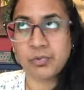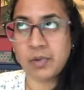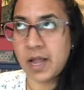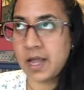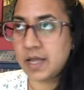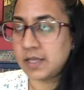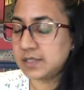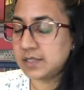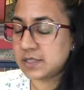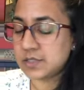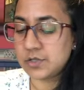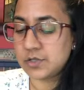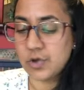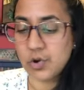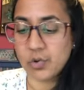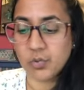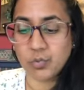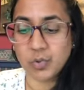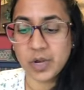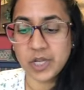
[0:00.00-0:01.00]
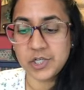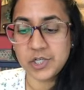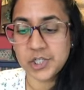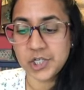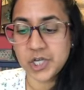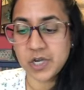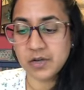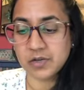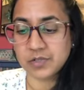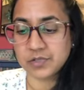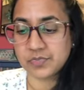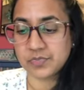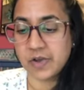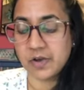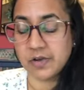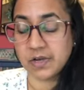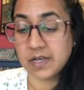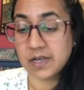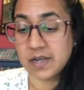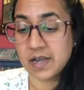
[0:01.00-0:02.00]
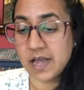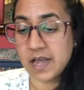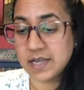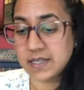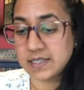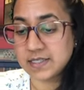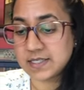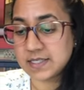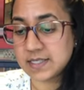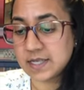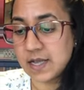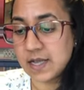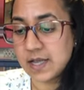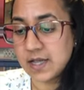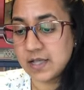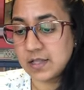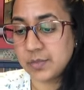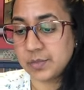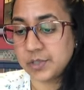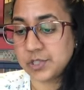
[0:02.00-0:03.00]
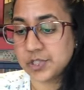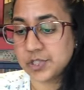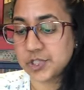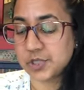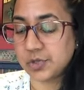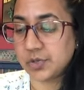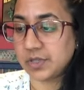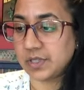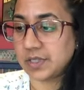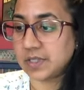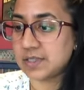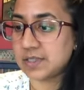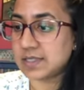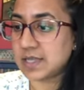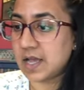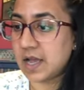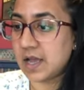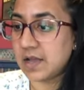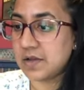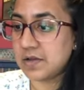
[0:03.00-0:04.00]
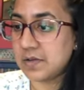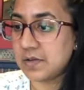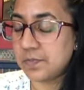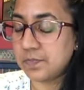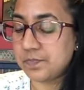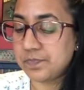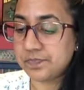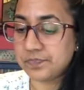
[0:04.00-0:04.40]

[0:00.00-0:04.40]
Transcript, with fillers: threads, no ridge here. It's very nice. Let me just show you the inside.